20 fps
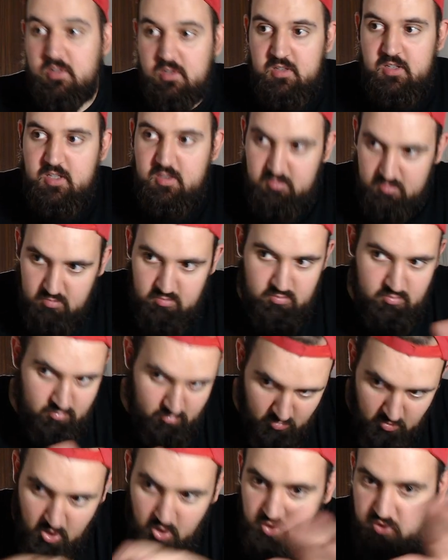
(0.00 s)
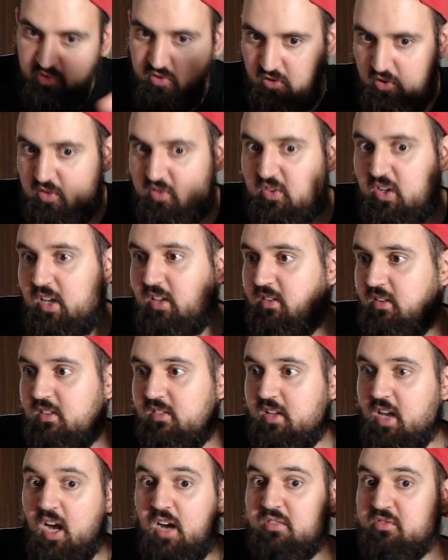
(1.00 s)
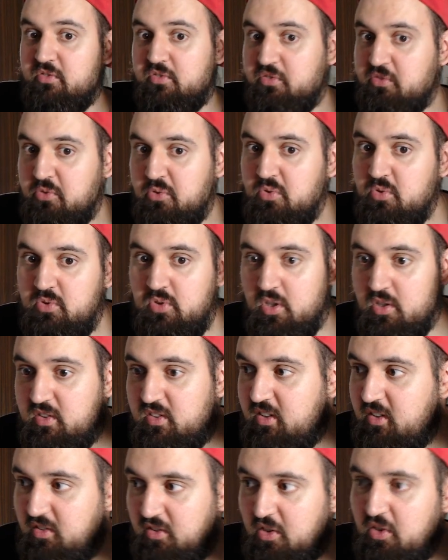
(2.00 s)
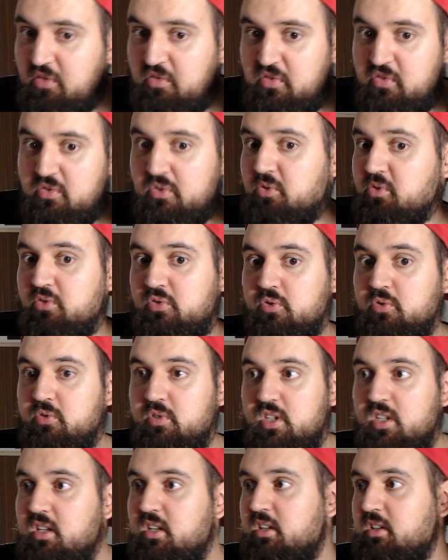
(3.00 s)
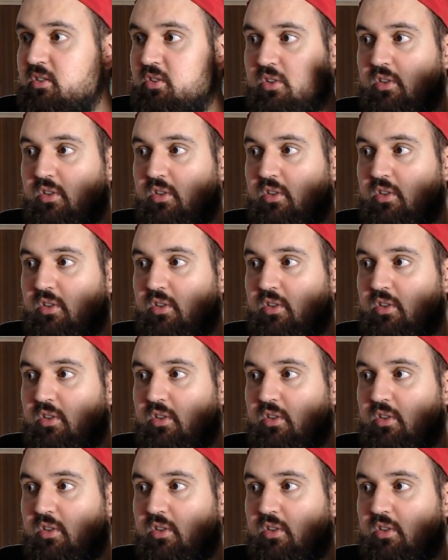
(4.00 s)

in most societies they have food, decent food to eat.